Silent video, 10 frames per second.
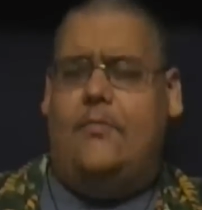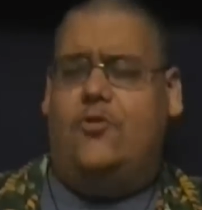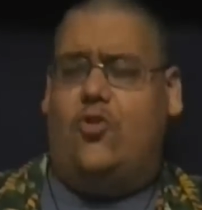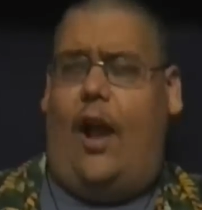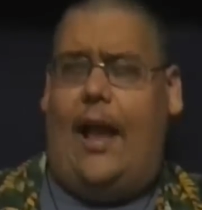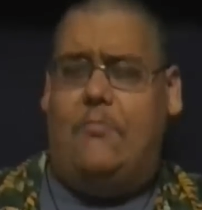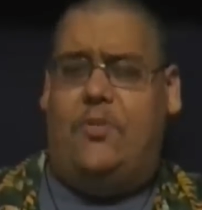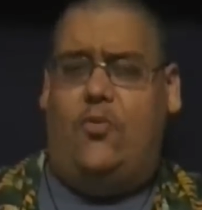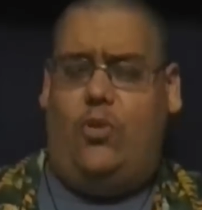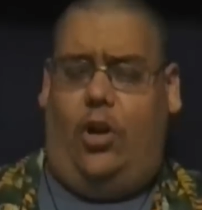
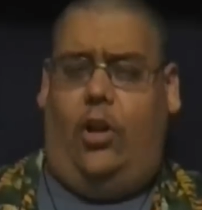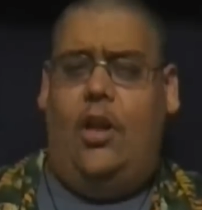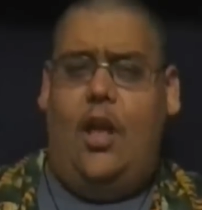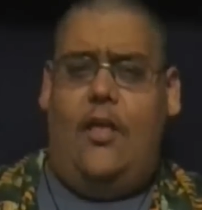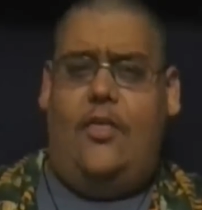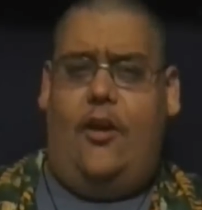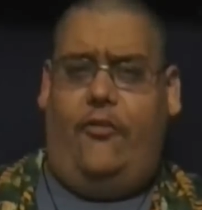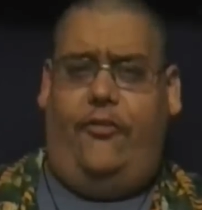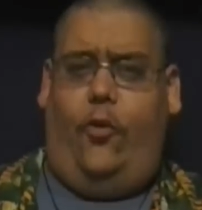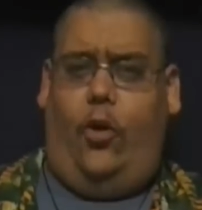tribunal.
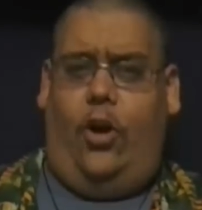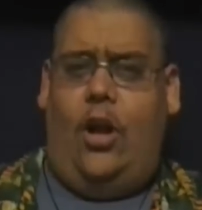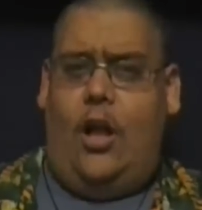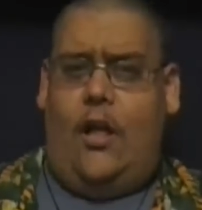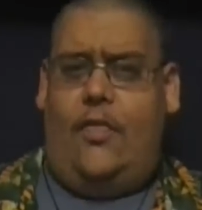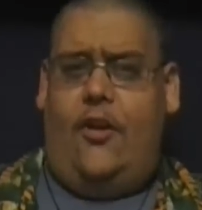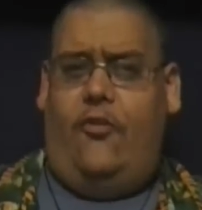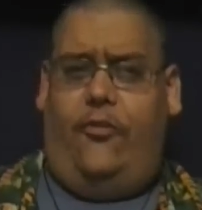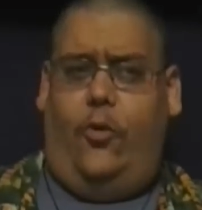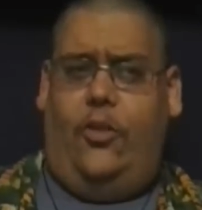
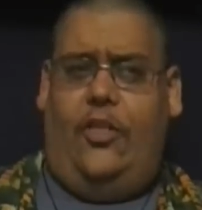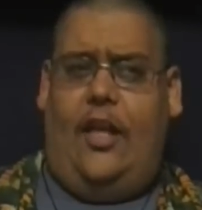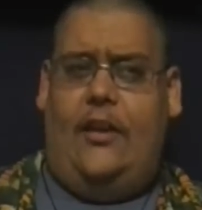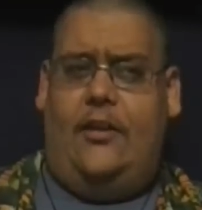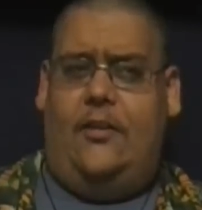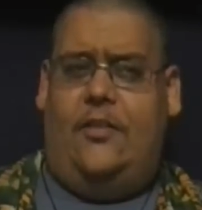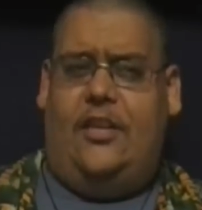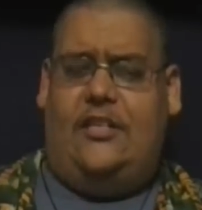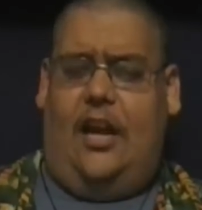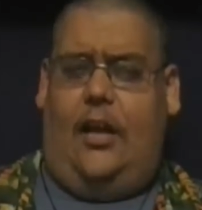Therefore, then
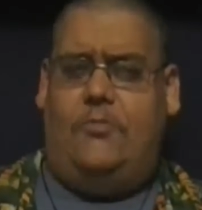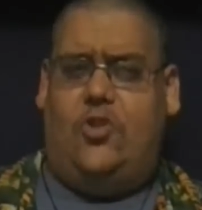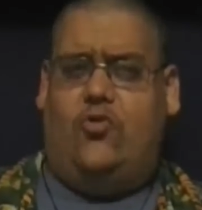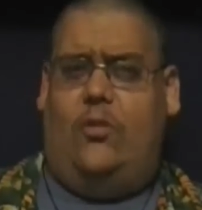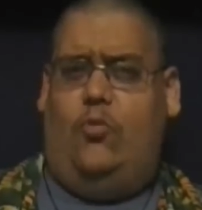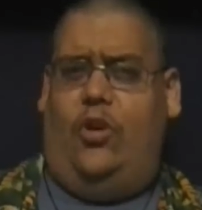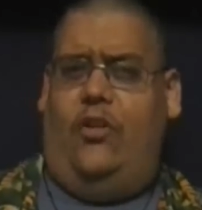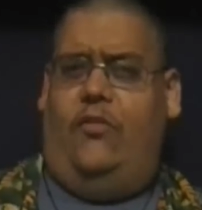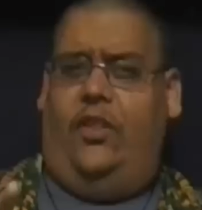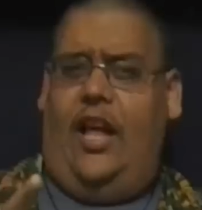the time stream would
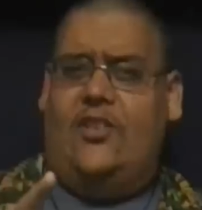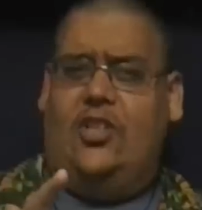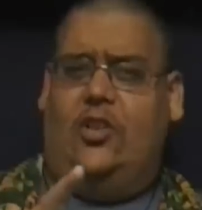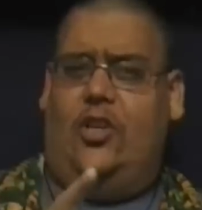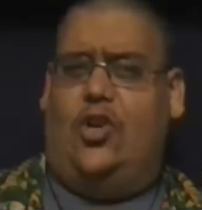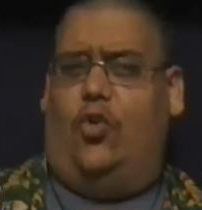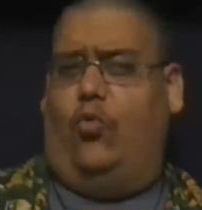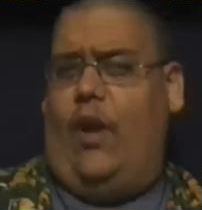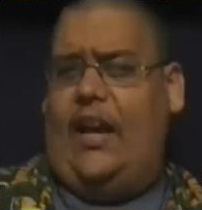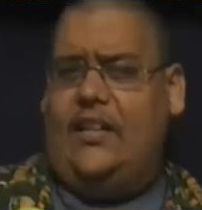have logically
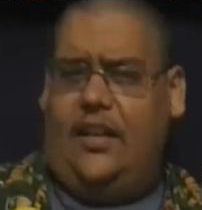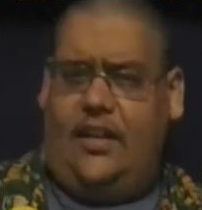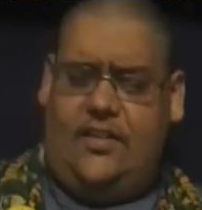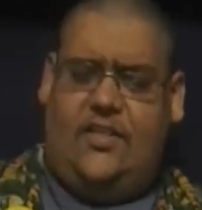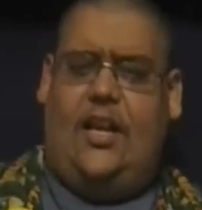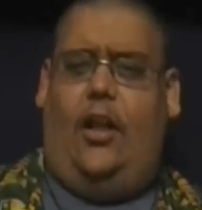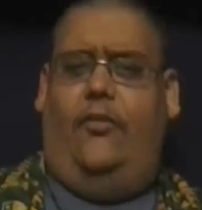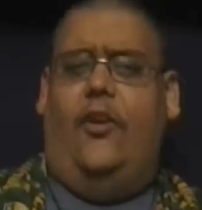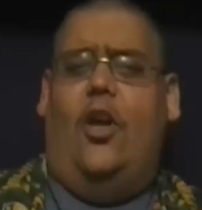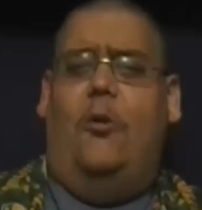corrected
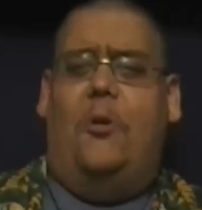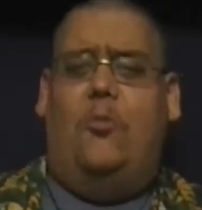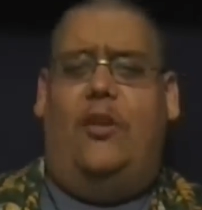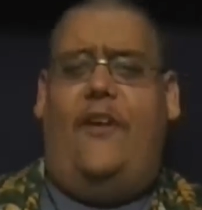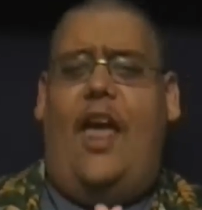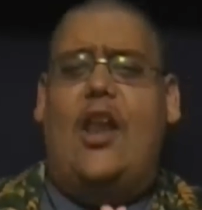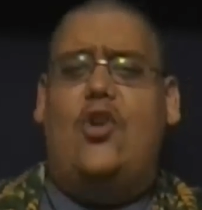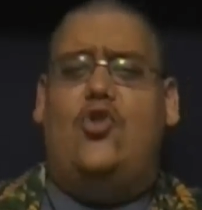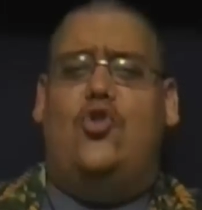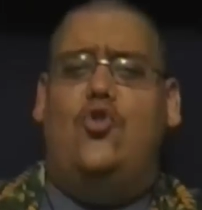itself. We would have had
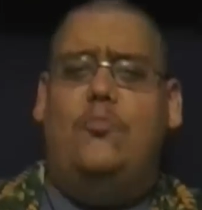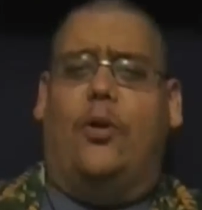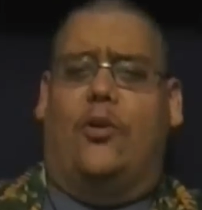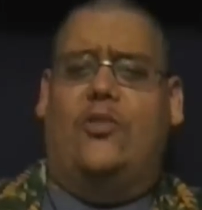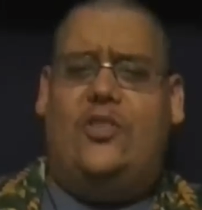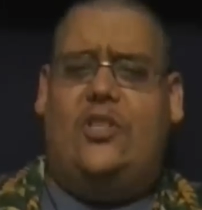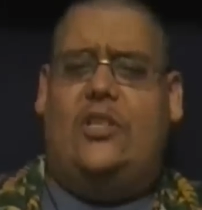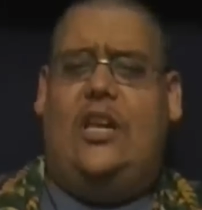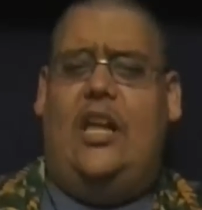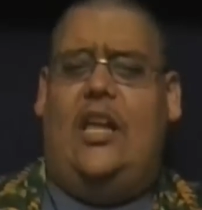a new
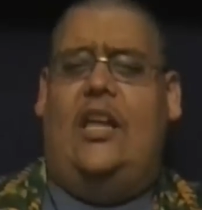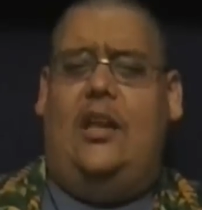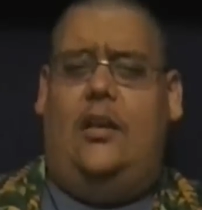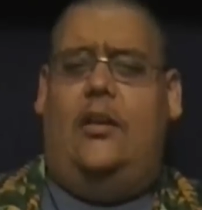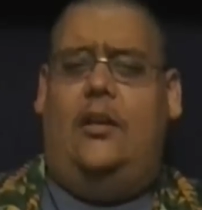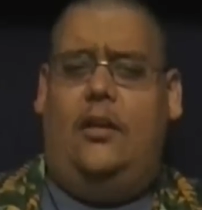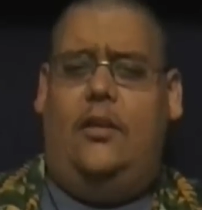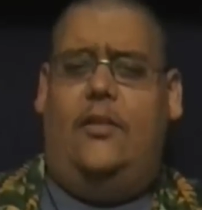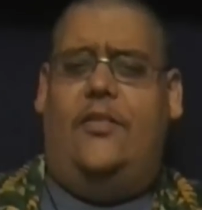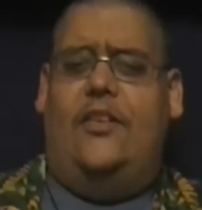person in
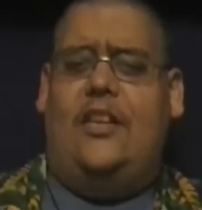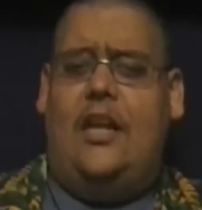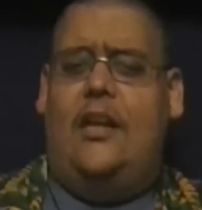the